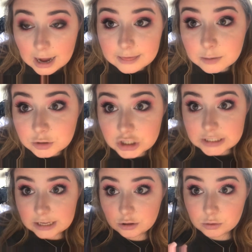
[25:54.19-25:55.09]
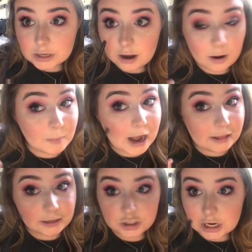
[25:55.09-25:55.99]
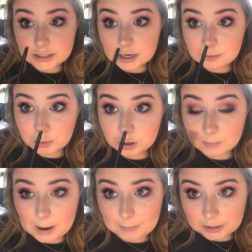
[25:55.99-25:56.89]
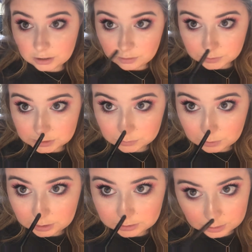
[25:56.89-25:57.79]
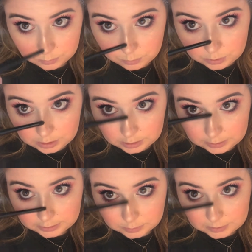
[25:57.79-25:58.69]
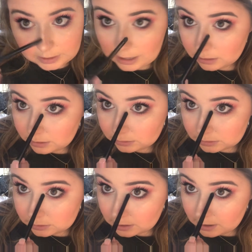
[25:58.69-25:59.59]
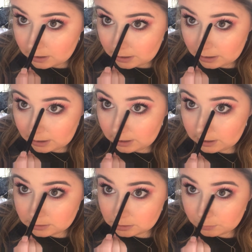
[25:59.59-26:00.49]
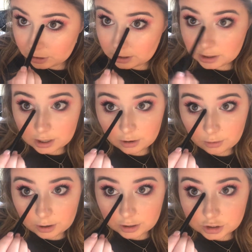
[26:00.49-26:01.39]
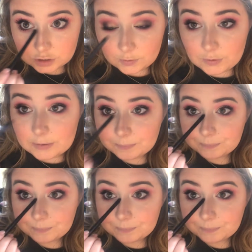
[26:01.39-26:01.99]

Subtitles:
And then I'm just going to take those highlight shades and put them on my nose as well, because I really like the way that looks. And somewhere in the inner corner, just for fun.